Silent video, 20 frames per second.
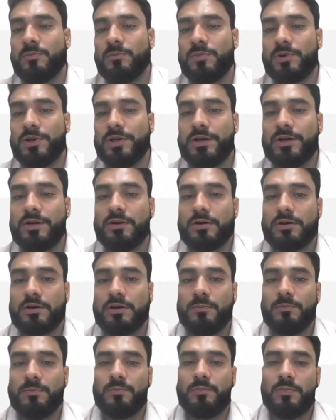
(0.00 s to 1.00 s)
completed
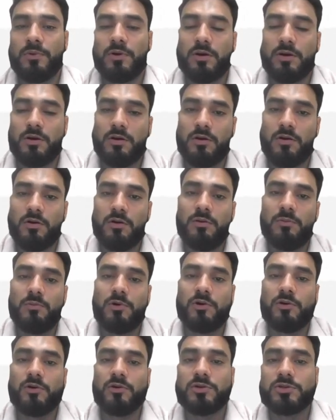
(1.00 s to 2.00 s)
all
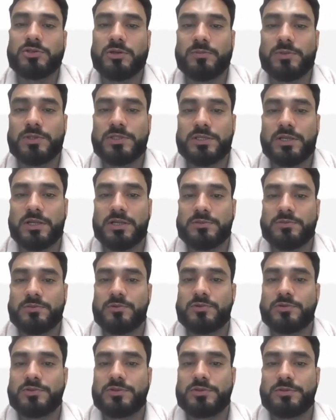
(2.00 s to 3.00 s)
modules of the
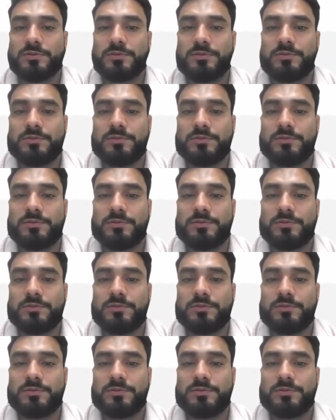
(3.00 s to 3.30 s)
Salesforce.